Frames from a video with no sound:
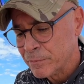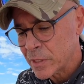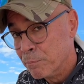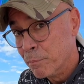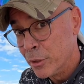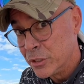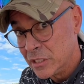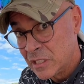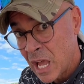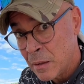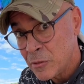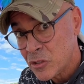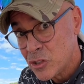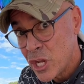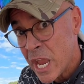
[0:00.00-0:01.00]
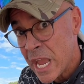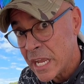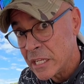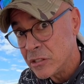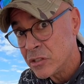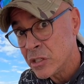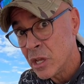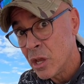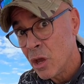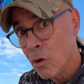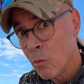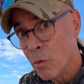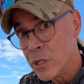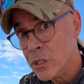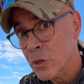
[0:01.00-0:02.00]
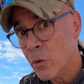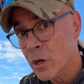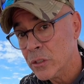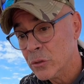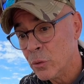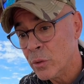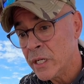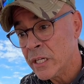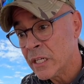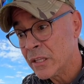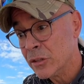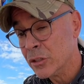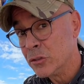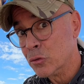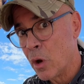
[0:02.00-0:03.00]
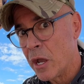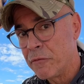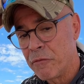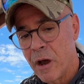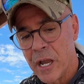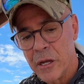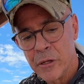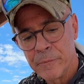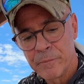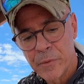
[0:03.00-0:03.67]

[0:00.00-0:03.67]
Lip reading: But the times change when you are doing the dry fire.